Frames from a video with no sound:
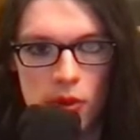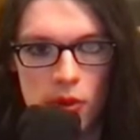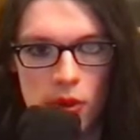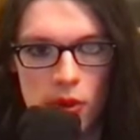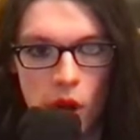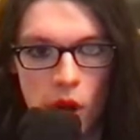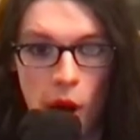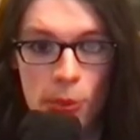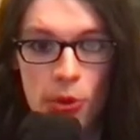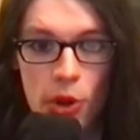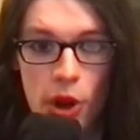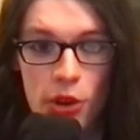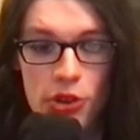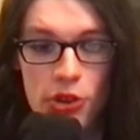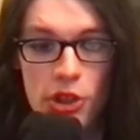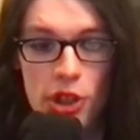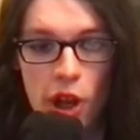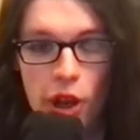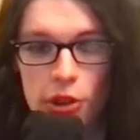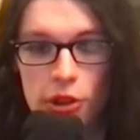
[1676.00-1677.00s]
I'm not
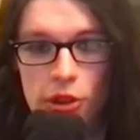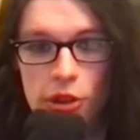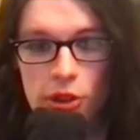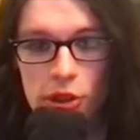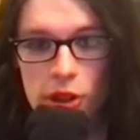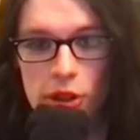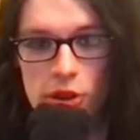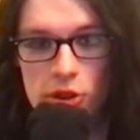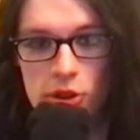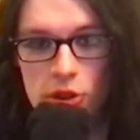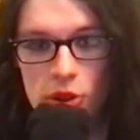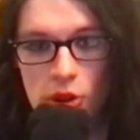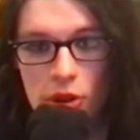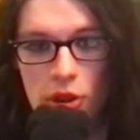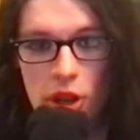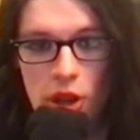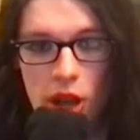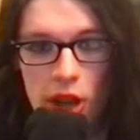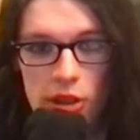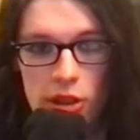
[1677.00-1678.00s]
the idealist, you're
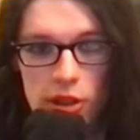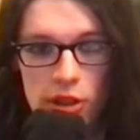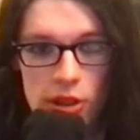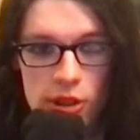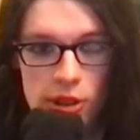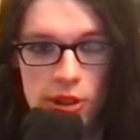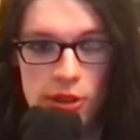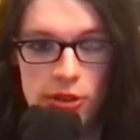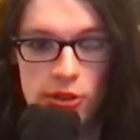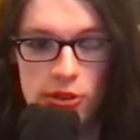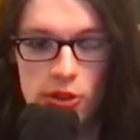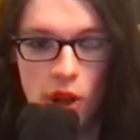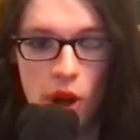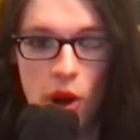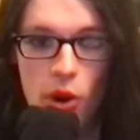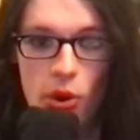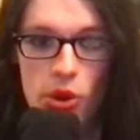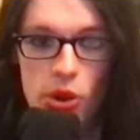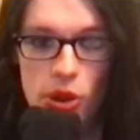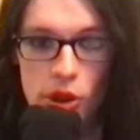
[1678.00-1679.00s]
the idealist.
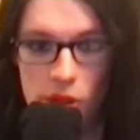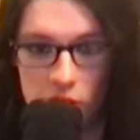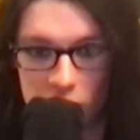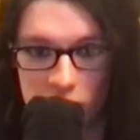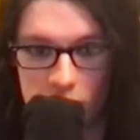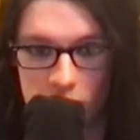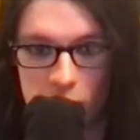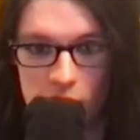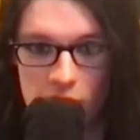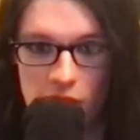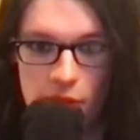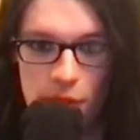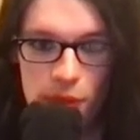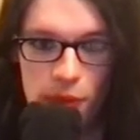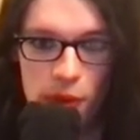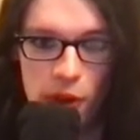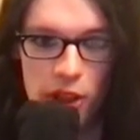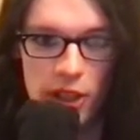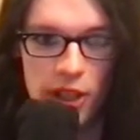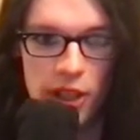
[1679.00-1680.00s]
No, you're literally a fucking